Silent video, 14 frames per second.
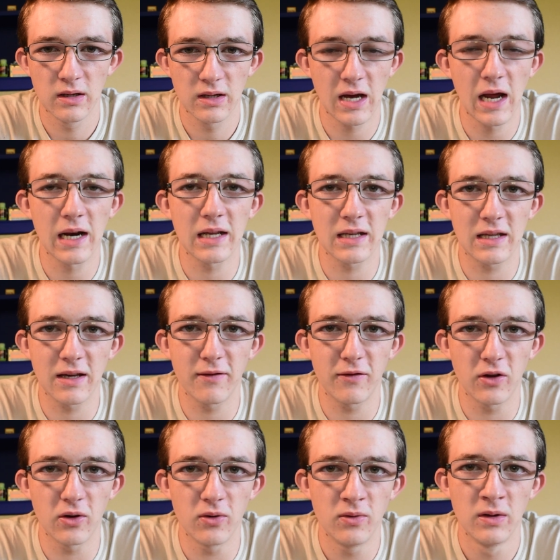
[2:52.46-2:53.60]
kind of give
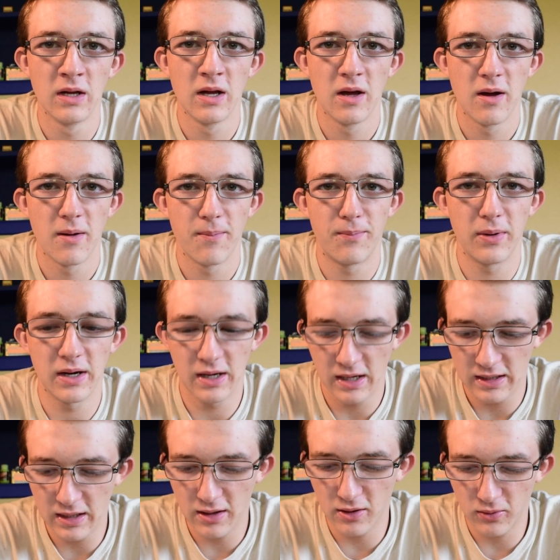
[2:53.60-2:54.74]
you. But
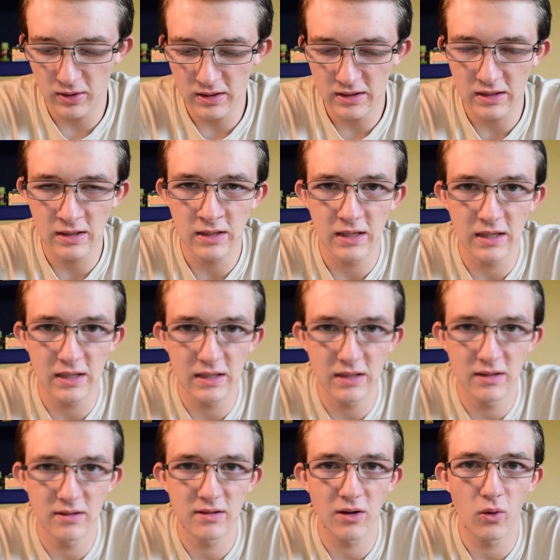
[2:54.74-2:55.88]
another reason
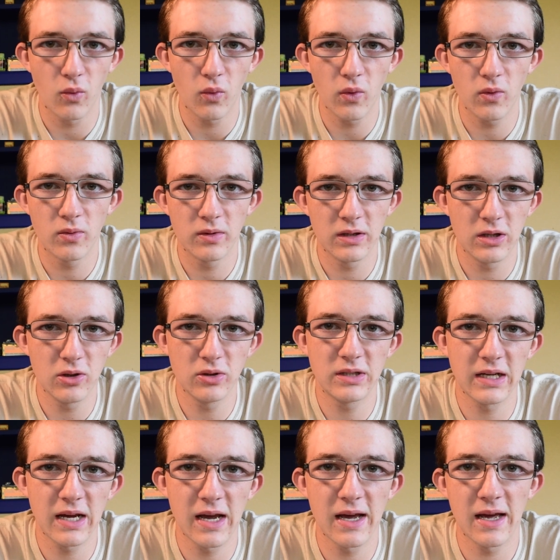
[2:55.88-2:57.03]
is
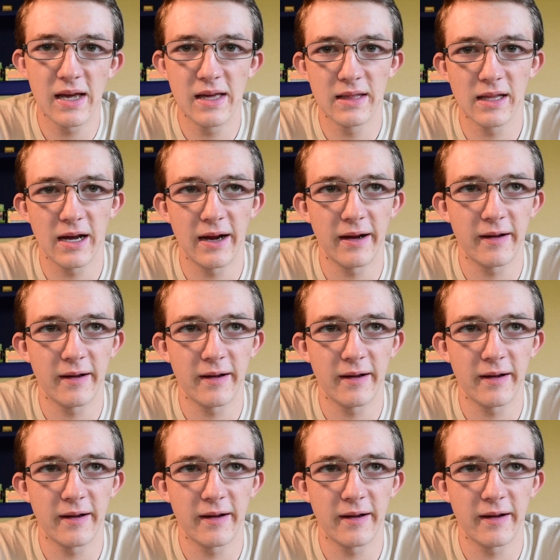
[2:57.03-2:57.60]
using it in